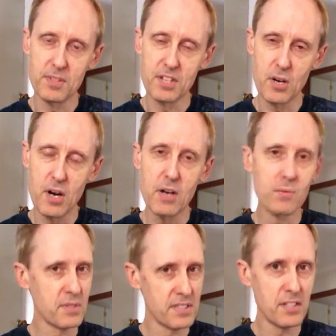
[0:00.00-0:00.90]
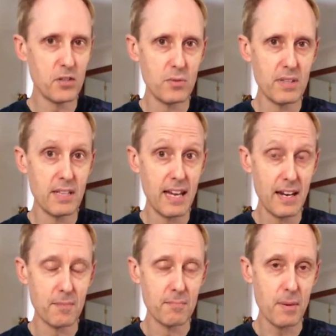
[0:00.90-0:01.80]
So we'll see you
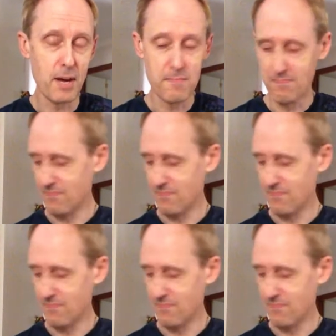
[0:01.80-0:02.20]
later. Bye-bye.